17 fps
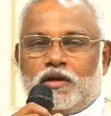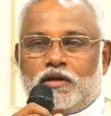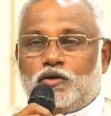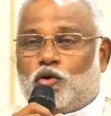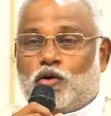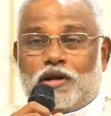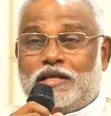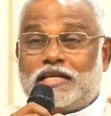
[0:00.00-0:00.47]

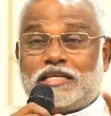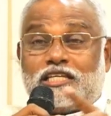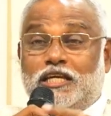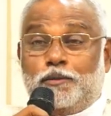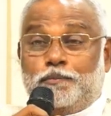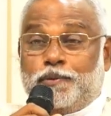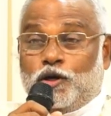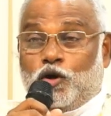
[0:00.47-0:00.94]
Not only just
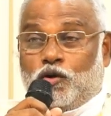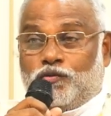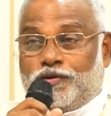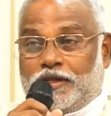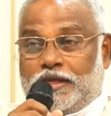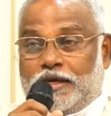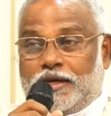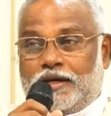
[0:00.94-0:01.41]
keeping
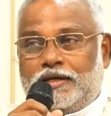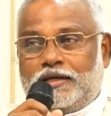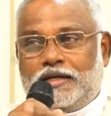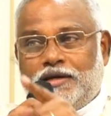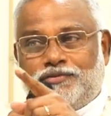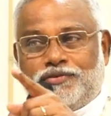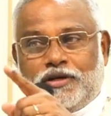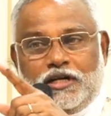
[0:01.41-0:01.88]
over there,
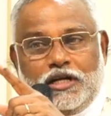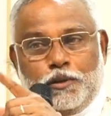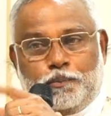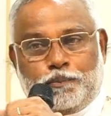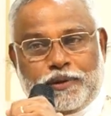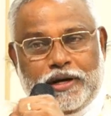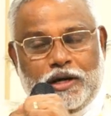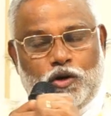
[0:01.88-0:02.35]
definitely
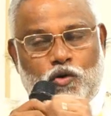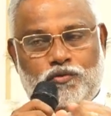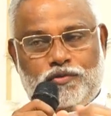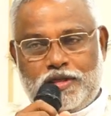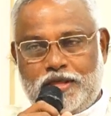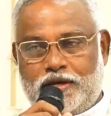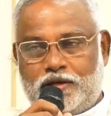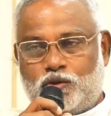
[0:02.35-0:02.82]
pray
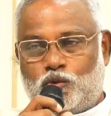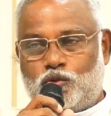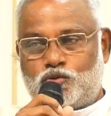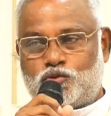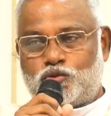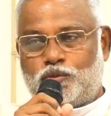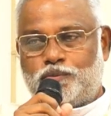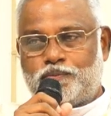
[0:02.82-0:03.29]
over that
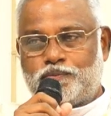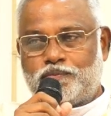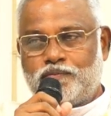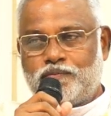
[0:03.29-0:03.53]
also.